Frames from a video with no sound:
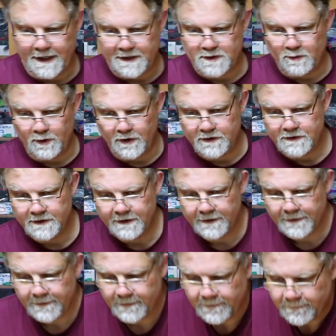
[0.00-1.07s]
I suppose.
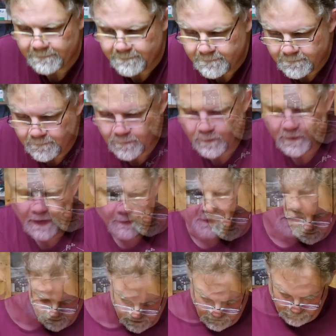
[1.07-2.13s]

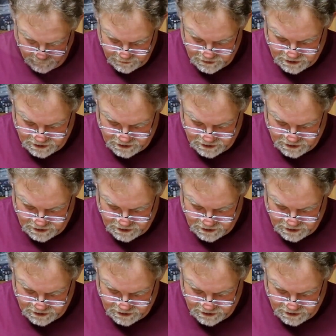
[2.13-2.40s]
This first